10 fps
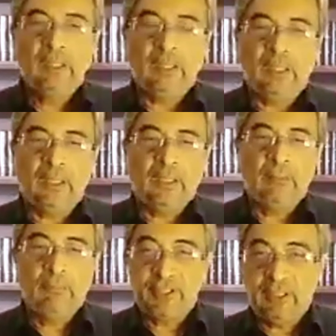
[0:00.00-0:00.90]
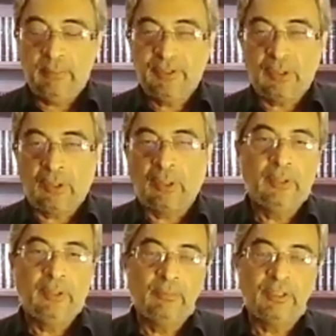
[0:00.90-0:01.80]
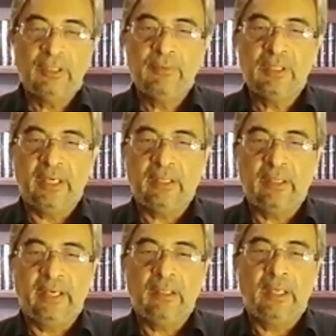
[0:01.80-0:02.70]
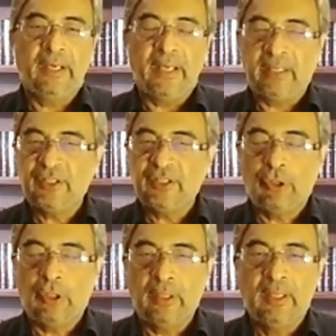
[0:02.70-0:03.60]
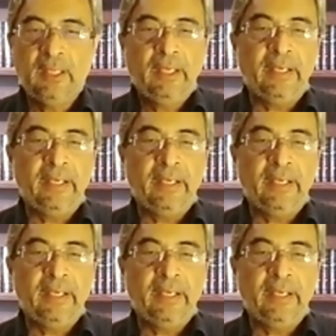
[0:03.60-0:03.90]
Muslims or non-Muslims at daggers drawn,